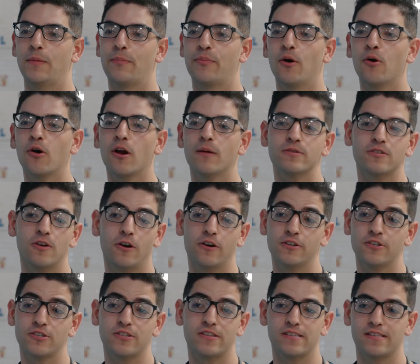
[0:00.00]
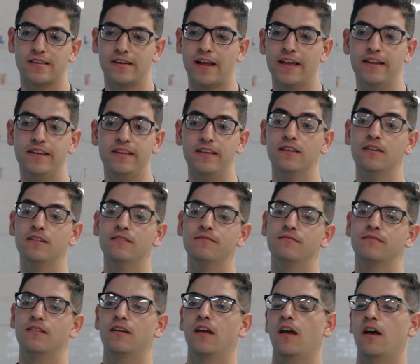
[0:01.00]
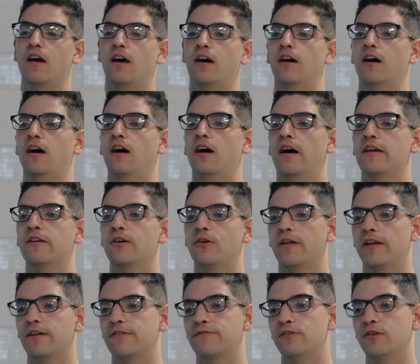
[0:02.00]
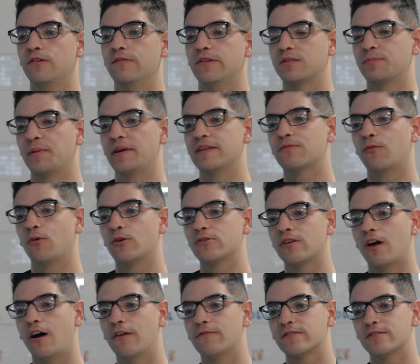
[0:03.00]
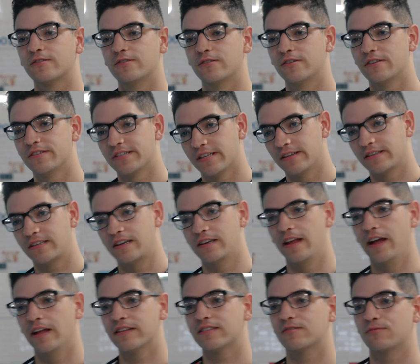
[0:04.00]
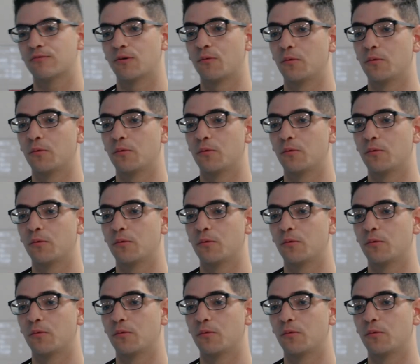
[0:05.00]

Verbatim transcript: The program started just as an idea. I know that a few of the Space Force officers and cadets were